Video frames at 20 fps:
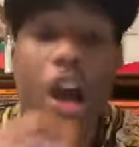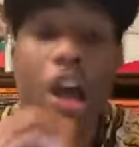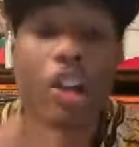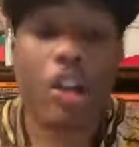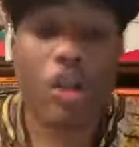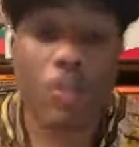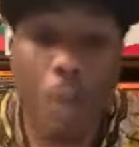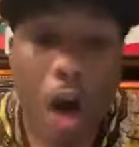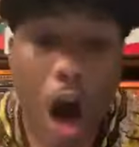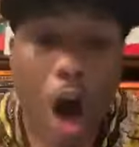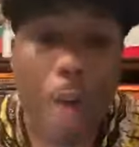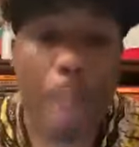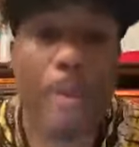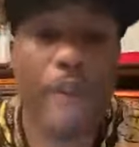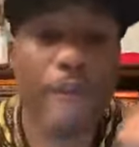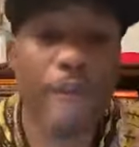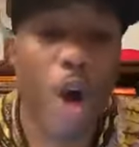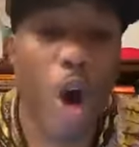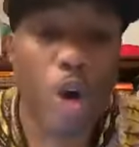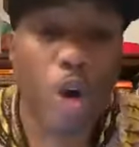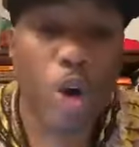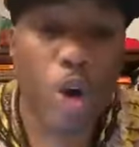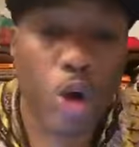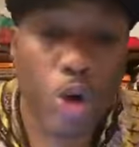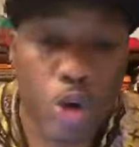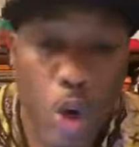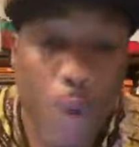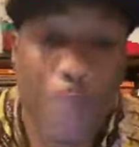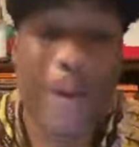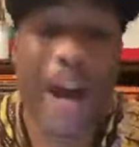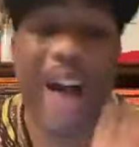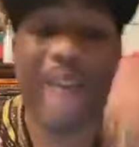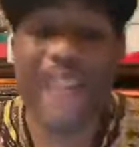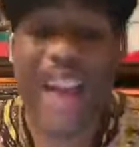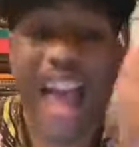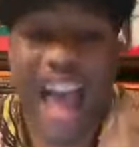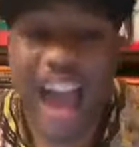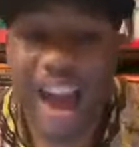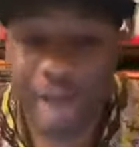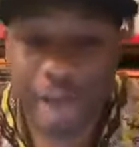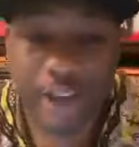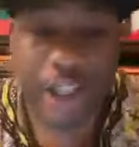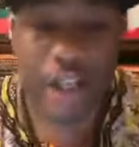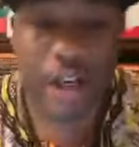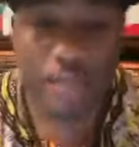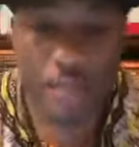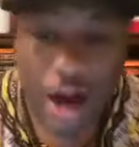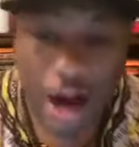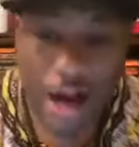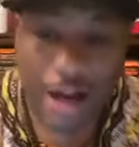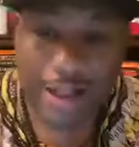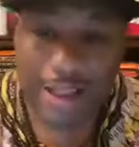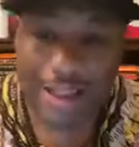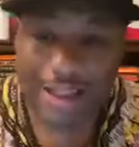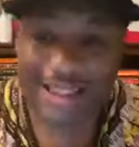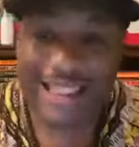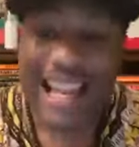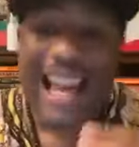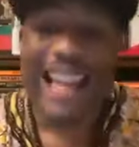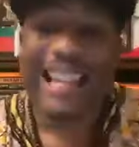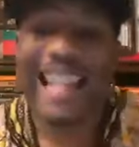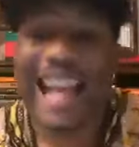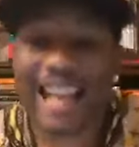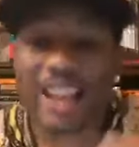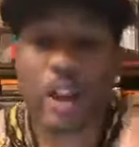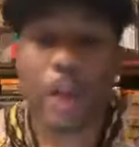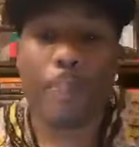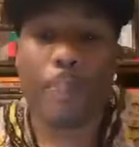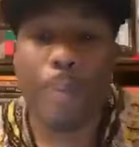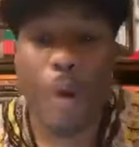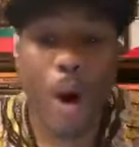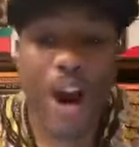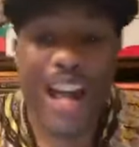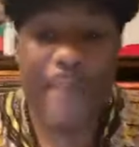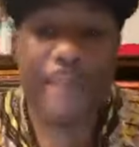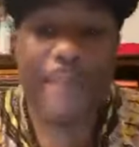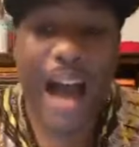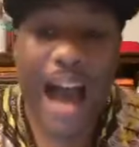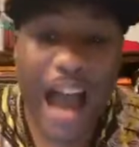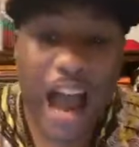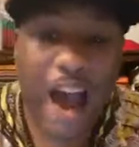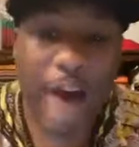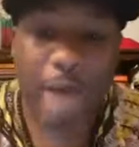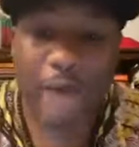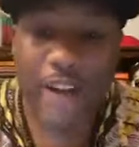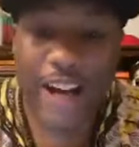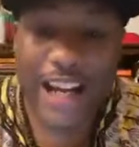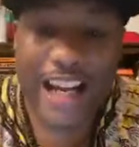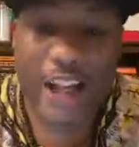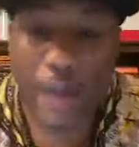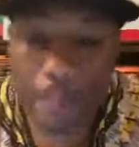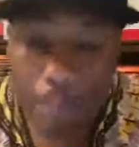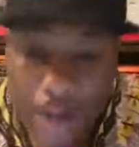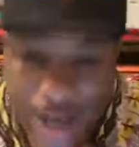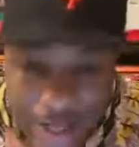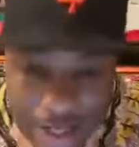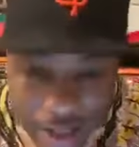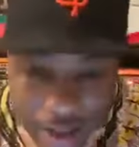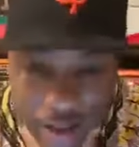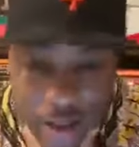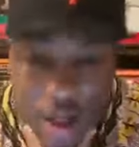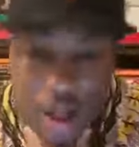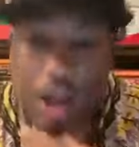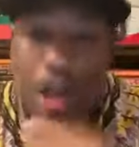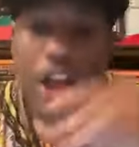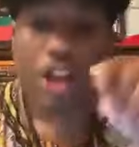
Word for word: a small but vocal group of African Americans that supported Biafran independence